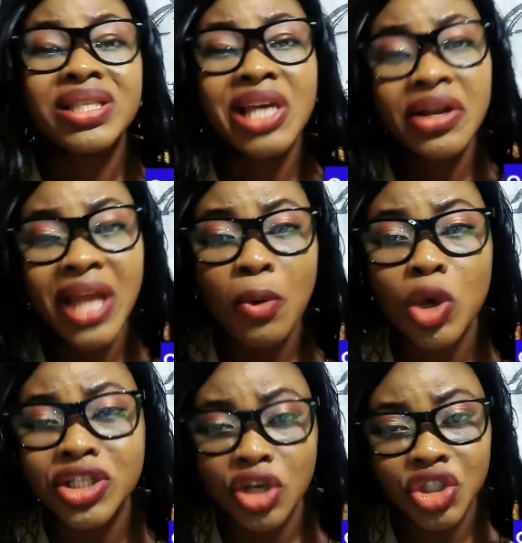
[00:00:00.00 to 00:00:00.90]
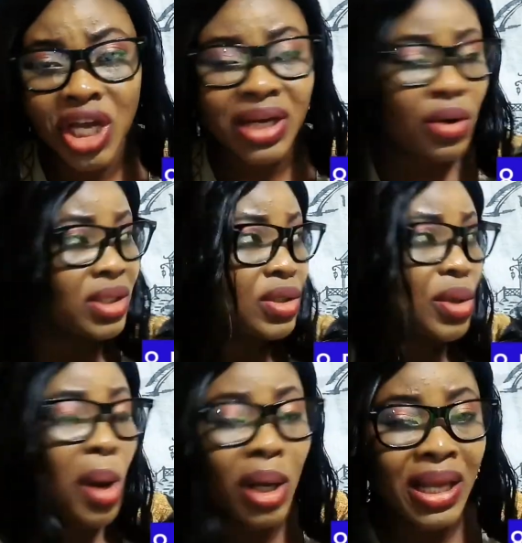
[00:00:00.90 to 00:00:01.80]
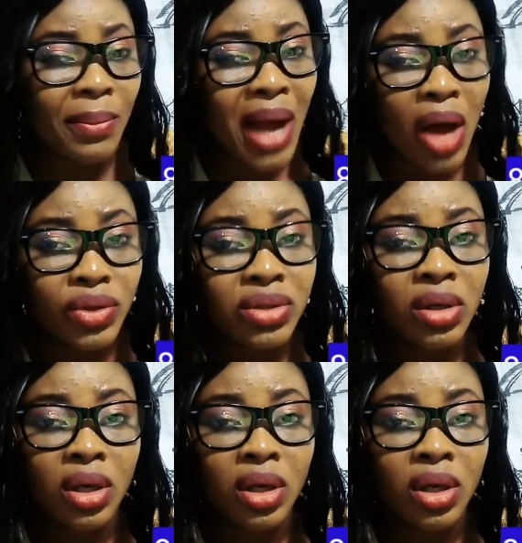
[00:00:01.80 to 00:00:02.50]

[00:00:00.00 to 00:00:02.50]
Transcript: Tell them what your channel is all about.